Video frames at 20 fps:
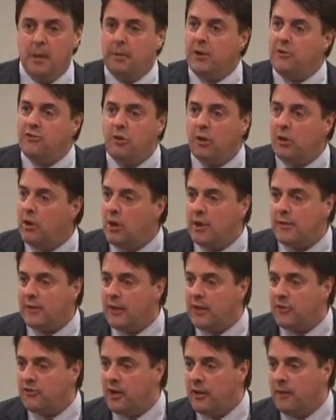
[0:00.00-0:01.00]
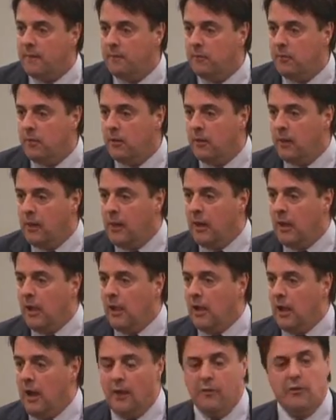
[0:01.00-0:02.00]
But it's not like that, is it?
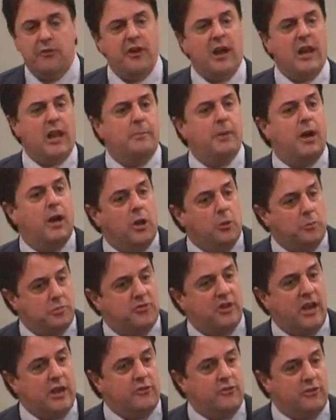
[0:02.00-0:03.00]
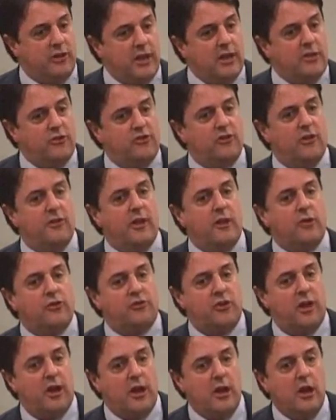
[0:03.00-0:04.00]
And the Daily Mail pretends it is, and they'll
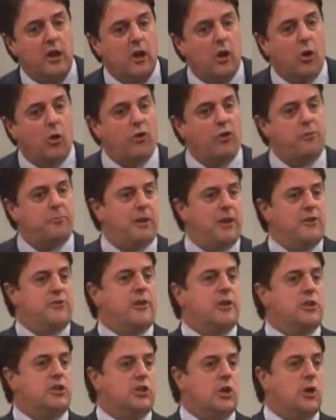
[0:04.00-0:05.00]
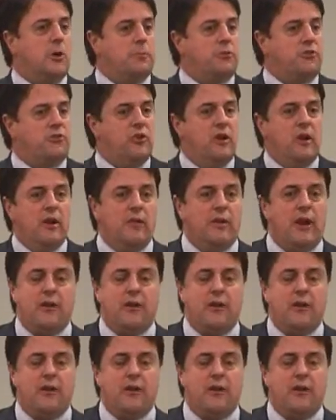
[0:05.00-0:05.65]
say, oh, there's plenty of jobs.